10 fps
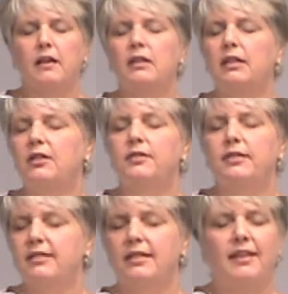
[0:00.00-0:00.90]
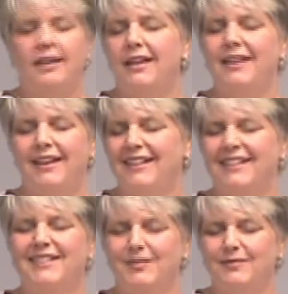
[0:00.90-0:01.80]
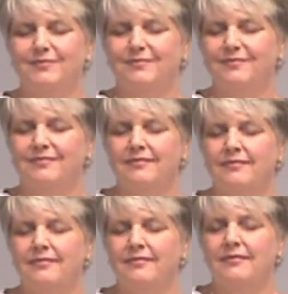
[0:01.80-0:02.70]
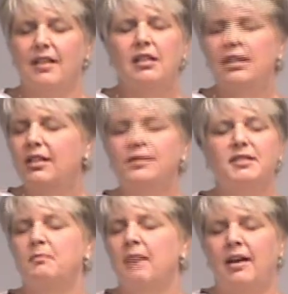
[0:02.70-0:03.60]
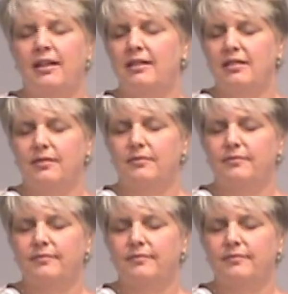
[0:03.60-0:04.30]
the clearest thinking, the clearest mind,